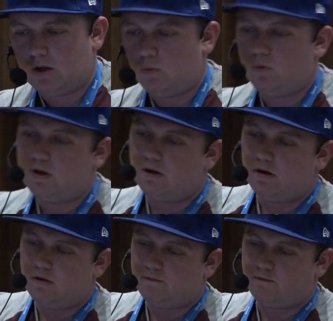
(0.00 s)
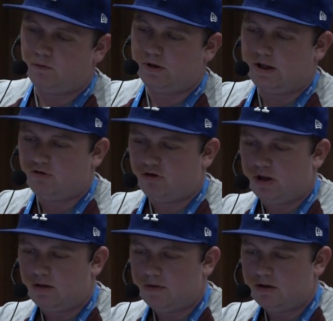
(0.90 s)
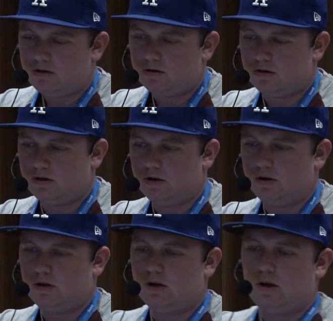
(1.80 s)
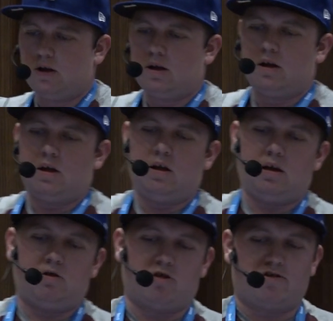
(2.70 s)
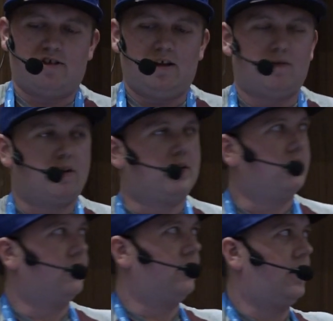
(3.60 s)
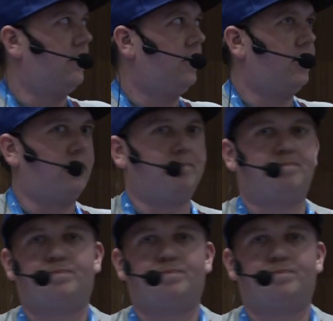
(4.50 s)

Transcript: with a full HTML, I just save it, there you go.